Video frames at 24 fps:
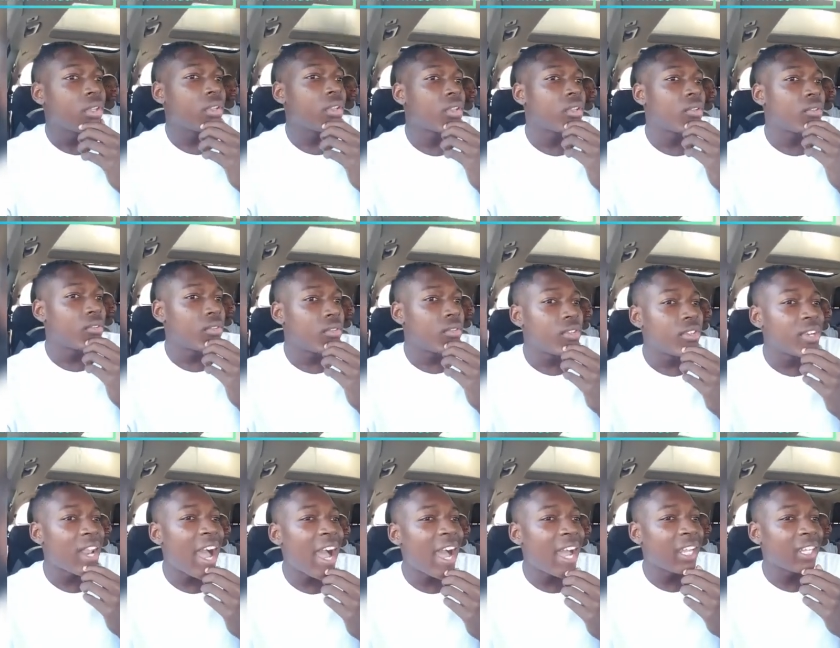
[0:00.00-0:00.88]

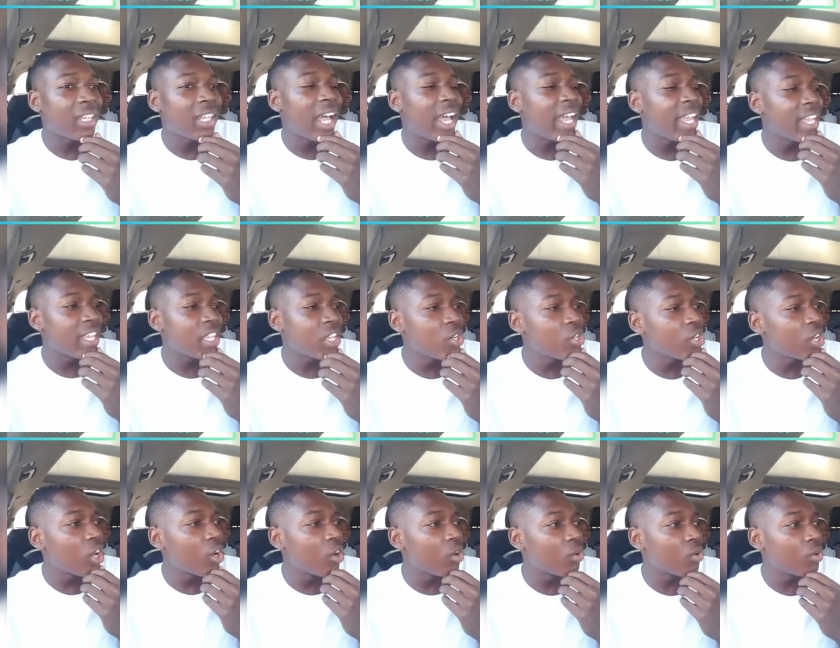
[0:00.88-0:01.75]
not like,
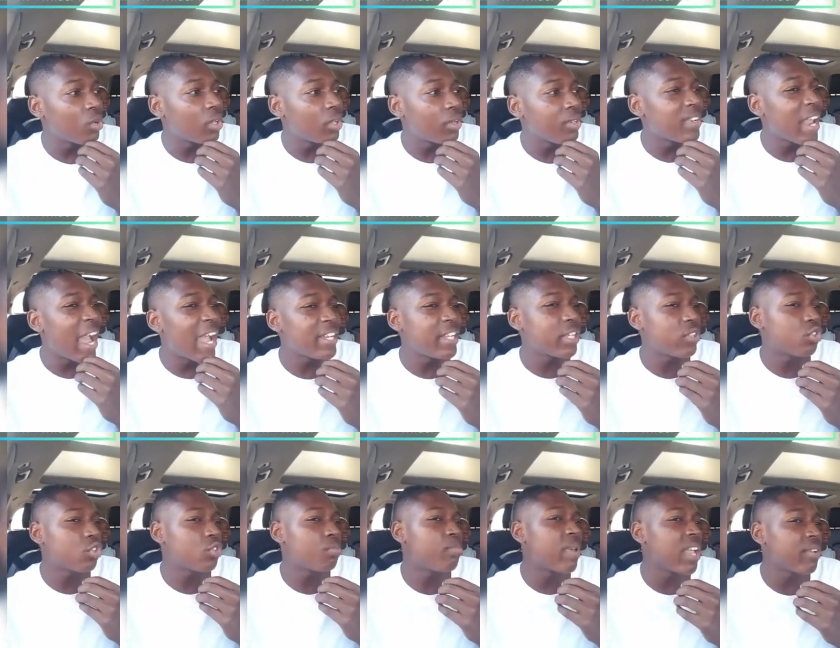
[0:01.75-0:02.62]
not
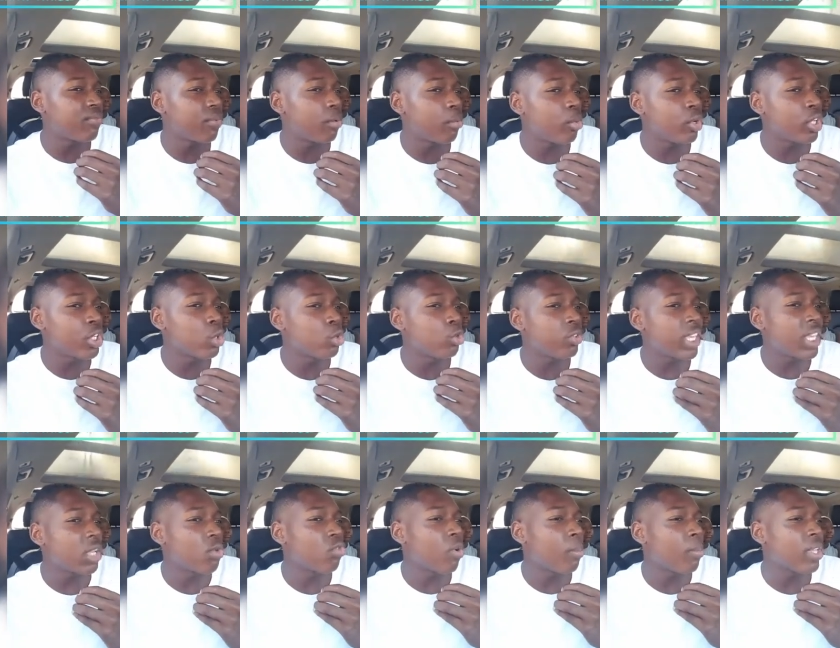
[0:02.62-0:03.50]
disrespectful, but do you
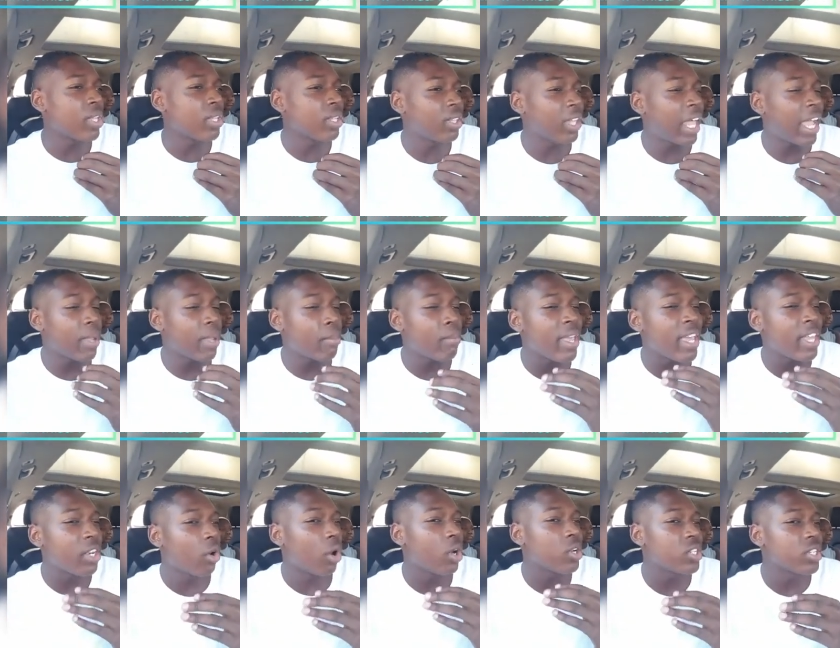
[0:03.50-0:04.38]
think
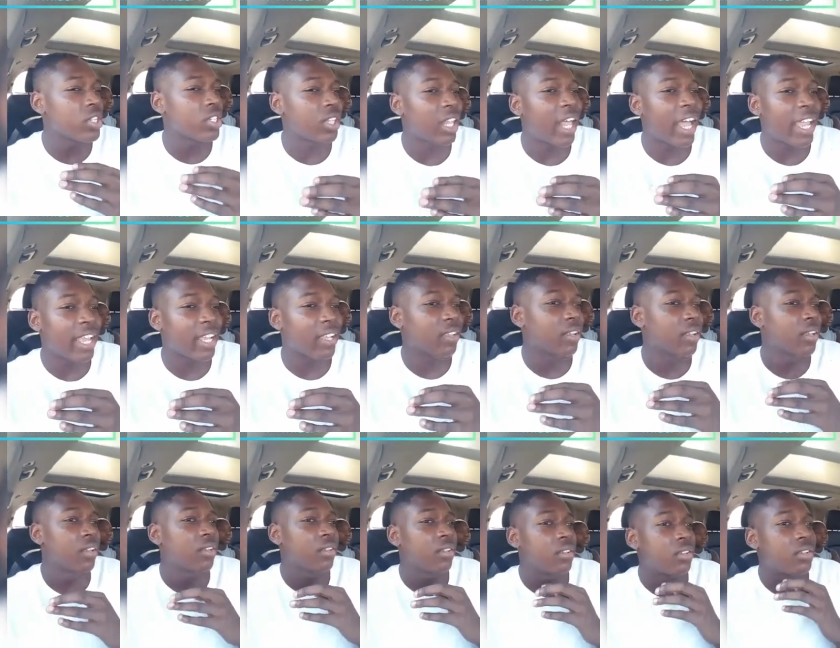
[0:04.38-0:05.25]
men are just like
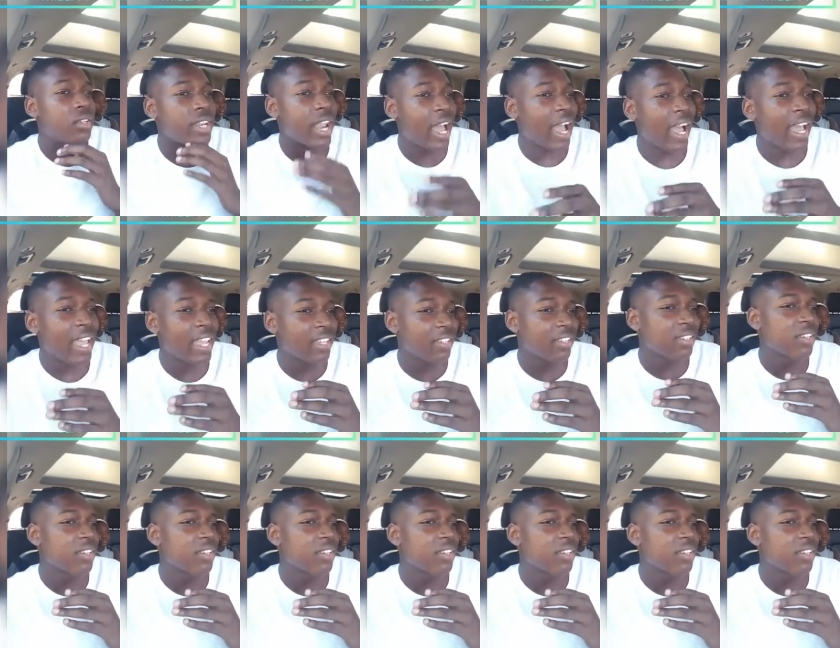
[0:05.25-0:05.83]
not,